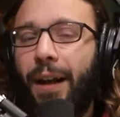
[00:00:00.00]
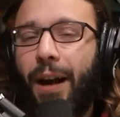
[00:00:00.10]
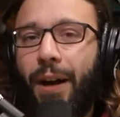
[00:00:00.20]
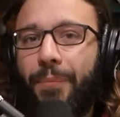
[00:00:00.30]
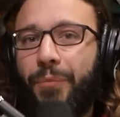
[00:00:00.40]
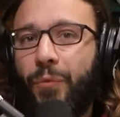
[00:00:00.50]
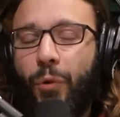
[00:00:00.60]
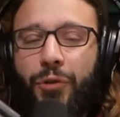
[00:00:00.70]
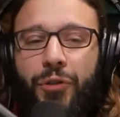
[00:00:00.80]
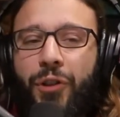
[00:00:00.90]
Um
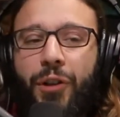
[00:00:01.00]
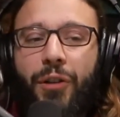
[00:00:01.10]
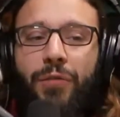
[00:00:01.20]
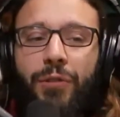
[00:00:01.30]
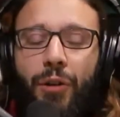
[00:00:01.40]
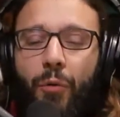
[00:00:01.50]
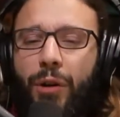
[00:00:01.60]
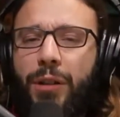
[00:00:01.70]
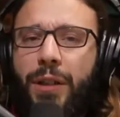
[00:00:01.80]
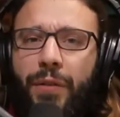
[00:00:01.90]
we're just gonna, you know we're
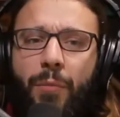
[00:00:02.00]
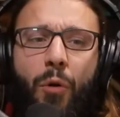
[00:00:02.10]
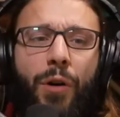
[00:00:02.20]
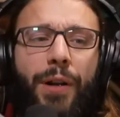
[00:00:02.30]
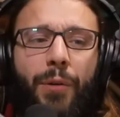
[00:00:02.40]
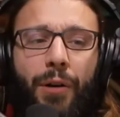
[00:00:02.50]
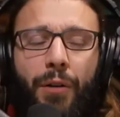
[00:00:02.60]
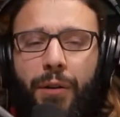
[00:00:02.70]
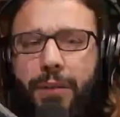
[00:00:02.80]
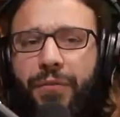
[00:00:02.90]
gonna leave in the morning, we're gonna
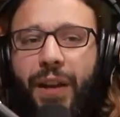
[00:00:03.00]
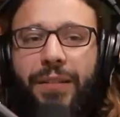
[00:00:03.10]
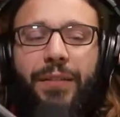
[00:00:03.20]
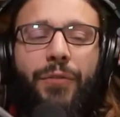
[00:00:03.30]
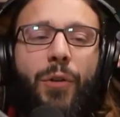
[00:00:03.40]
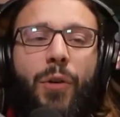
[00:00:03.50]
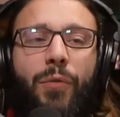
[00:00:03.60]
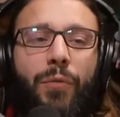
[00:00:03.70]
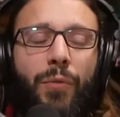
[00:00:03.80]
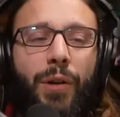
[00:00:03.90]
go to this
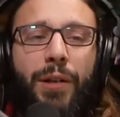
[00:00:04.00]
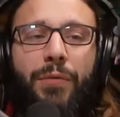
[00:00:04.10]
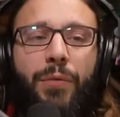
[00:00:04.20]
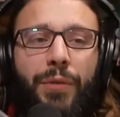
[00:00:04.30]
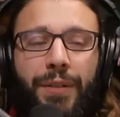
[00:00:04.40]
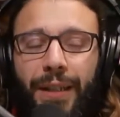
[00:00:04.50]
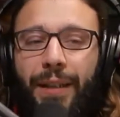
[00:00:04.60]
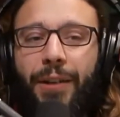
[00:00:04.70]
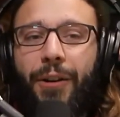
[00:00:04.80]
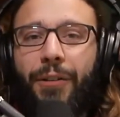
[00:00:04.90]
festival, and we'll stay
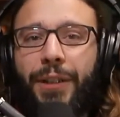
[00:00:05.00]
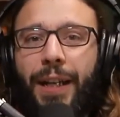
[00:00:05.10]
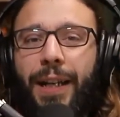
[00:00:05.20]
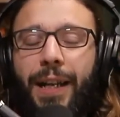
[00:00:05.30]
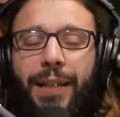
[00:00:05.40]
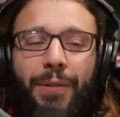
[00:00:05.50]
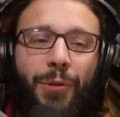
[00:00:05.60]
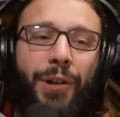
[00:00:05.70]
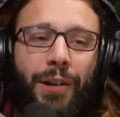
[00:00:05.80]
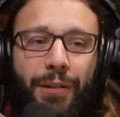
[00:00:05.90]
there all night, and then
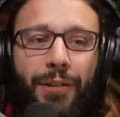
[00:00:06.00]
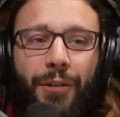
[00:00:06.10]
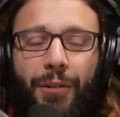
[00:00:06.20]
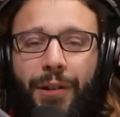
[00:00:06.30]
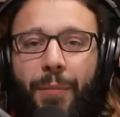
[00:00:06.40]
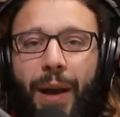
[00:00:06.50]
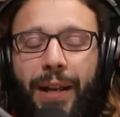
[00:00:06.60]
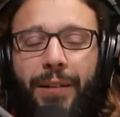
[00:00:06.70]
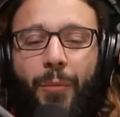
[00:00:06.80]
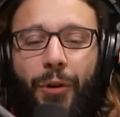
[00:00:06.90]
we're gonna you know come
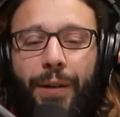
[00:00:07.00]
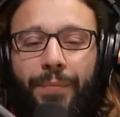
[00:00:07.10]
back in the morning.